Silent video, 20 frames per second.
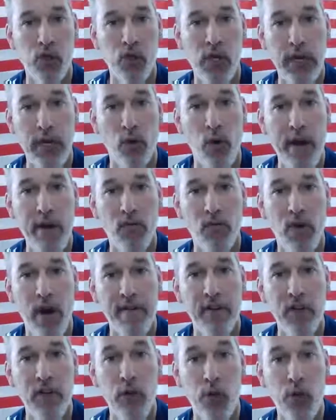generate
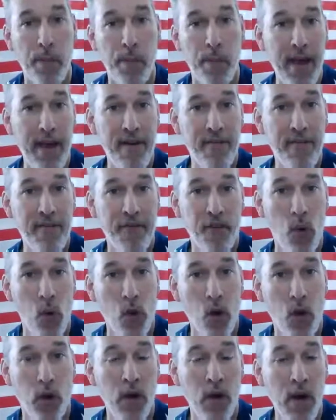revenue to pay
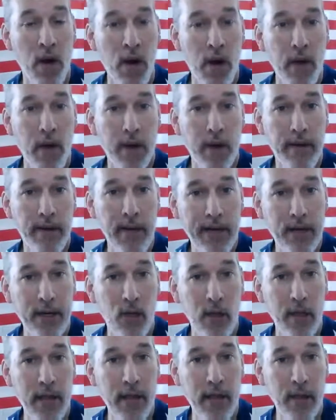for not
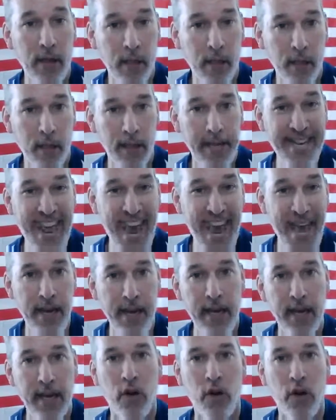only the debt